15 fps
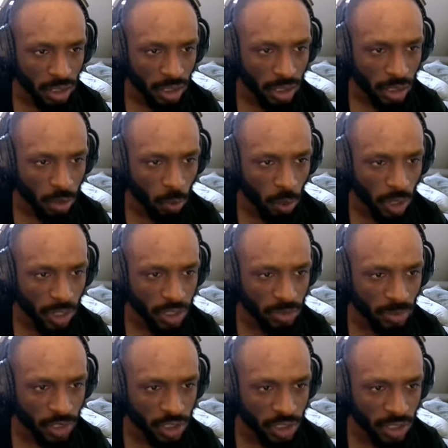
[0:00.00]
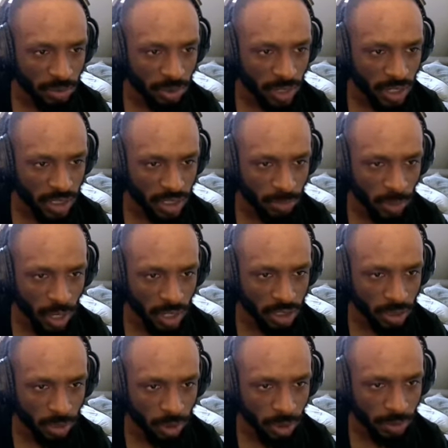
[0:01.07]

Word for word: You want as much DPS as possible.